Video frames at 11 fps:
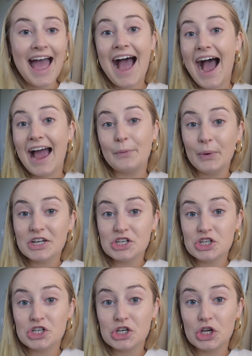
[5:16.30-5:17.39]
I
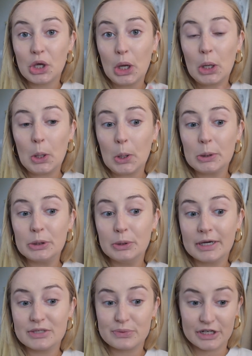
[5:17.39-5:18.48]
wish you
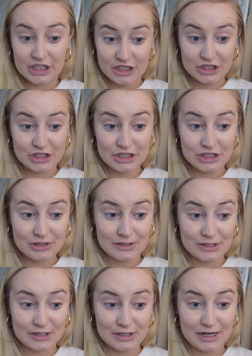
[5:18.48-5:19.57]
guys were here,
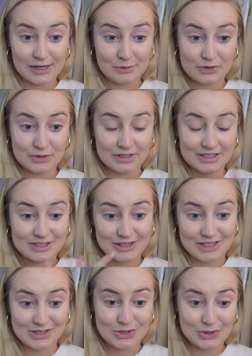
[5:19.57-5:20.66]
or I was doing this on
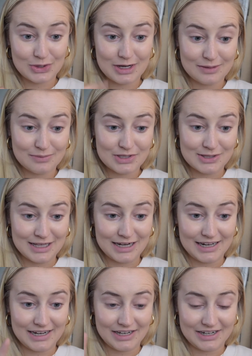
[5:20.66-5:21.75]
Instagram so that
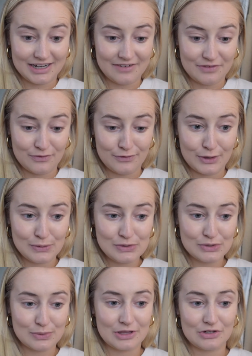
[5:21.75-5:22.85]
I could have you
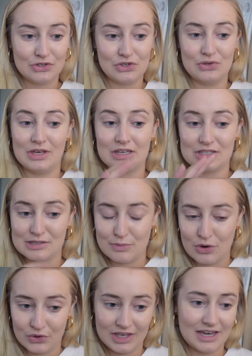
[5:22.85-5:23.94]
vote whether to do like a
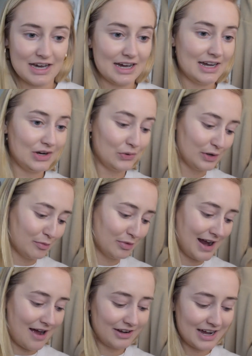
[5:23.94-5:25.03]
smoky eye or a
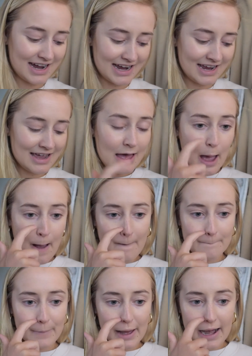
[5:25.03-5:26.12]
brown eye.
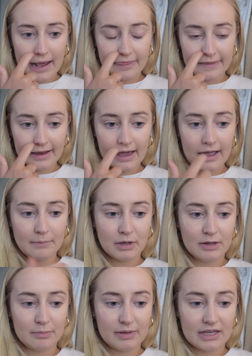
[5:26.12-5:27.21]
But I think I'm
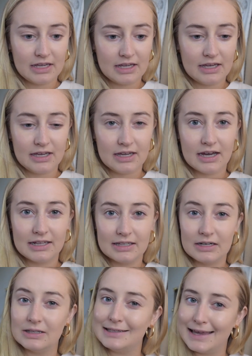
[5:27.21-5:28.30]
gonna be a
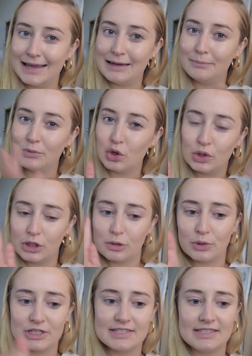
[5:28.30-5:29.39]
little lame, go a little
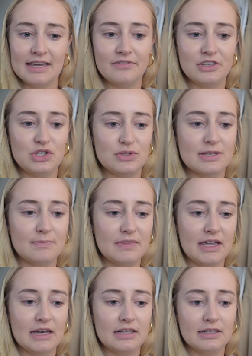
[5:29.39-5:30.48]
more safe and do
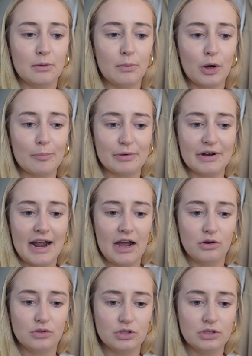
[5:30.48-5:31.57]
something a little more
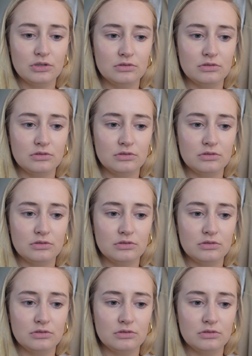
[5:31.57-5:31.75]
brown,